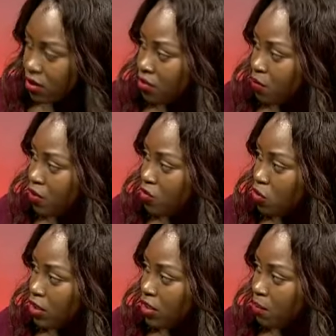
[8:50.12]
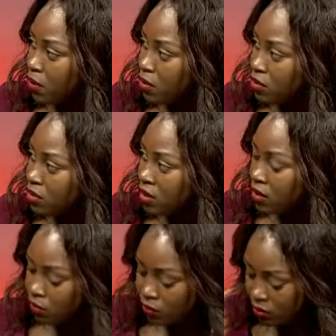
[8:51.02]
you've been talking about
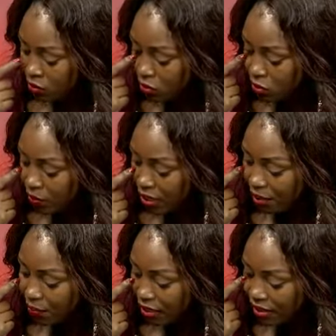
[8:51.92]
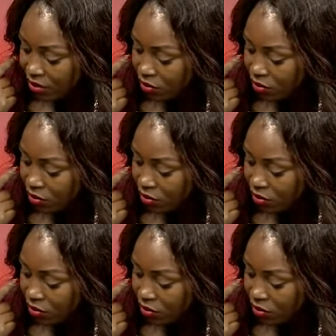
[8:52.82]
what is going to be happening.